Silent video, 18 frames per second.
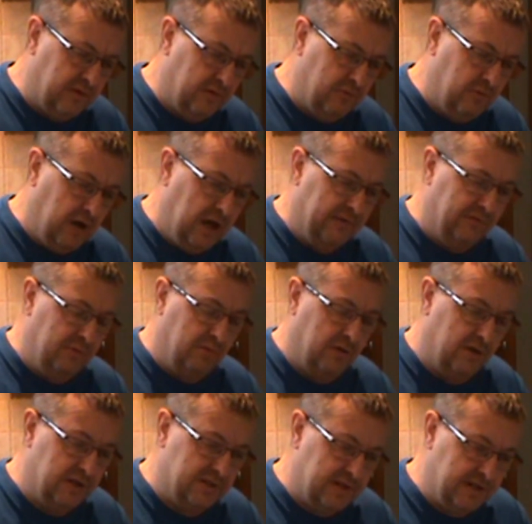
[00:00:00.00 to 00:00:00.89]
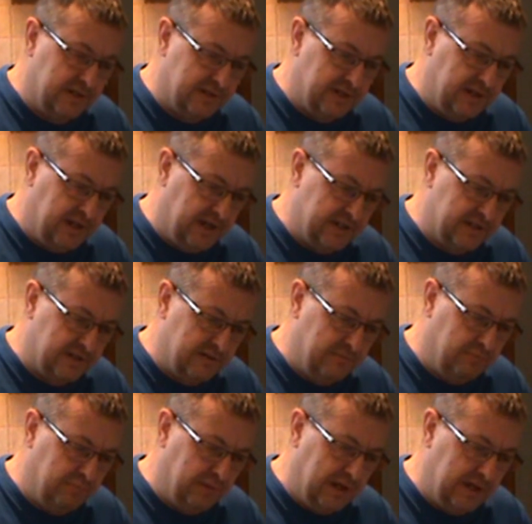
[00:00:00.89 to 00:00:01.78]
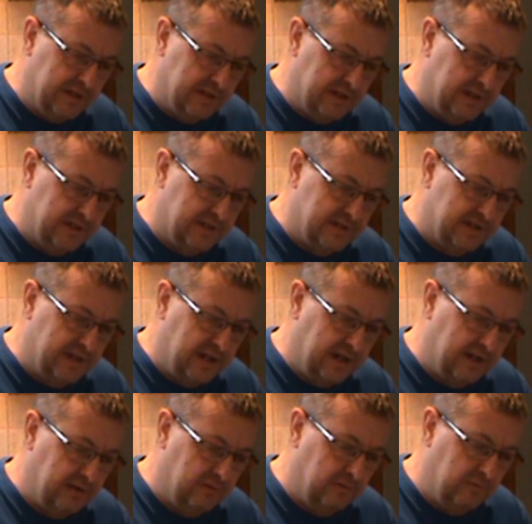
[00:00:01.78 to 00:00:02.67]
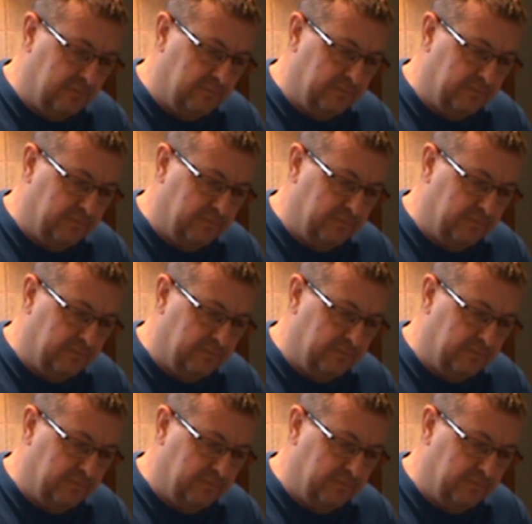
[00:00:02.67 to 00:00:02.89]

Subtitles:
whatever, but it's a nice and pleasing style.